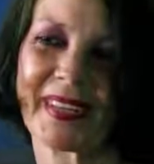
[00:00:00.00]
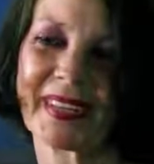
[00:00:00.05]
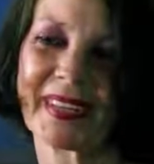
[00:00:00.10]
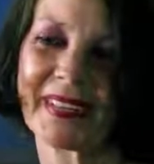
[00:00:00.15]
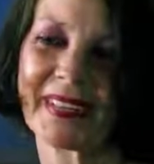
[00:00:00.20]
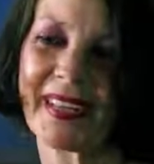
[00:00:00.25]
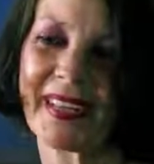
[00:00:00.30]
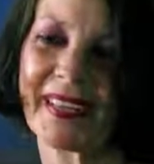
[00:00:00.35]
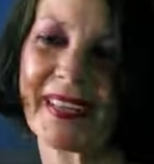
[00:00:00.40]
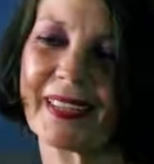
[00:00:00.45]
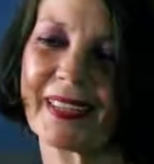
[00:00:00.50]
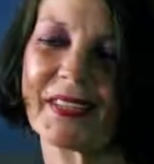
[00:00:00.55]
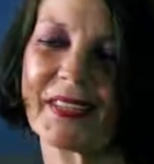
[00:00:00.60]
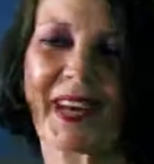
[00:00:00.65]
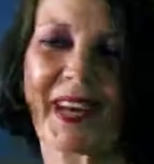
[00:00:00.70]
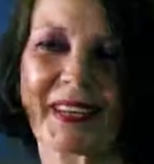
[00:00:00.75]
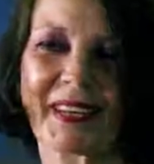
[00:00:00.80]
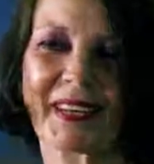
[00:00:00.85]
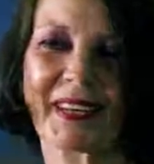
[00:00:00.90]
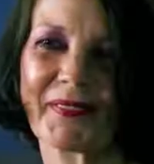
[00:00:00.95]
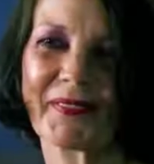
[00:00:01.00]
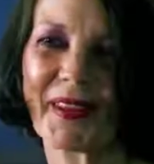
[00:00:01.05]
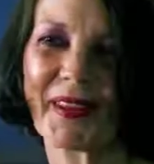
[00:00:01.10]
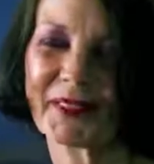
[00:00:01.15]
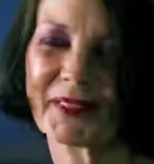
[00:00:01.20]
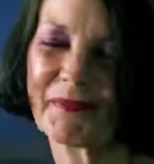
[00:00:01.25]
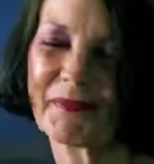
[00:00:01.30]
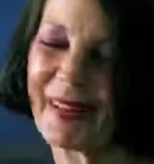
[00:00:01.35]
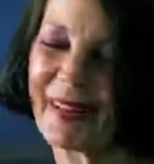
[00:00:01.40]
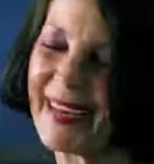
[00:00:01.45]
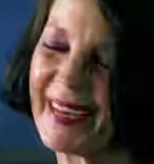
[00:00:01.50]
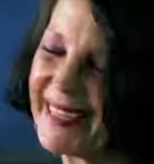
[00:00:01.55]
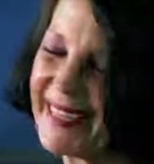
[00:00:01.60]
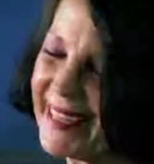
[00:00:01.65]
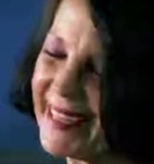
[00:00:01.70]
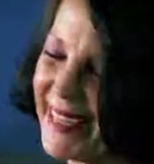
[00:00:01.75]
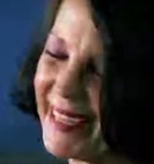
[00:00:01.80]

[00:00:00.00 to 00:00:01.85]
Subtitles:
decided to take his father's place,